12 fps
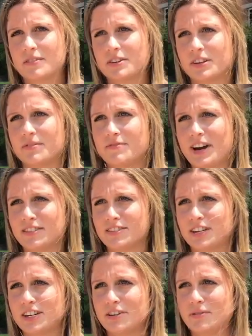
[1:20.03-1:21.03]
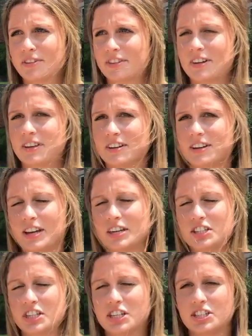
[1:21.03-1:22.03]
really am fascinated with the
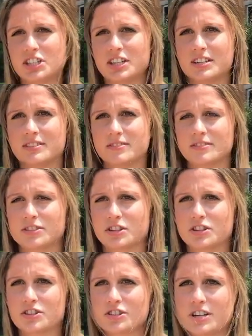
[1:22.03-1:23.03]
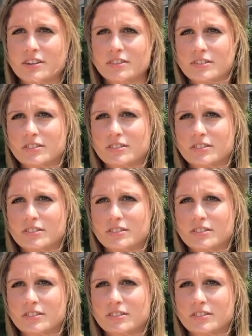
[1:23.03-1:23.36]
anesthesia and surgery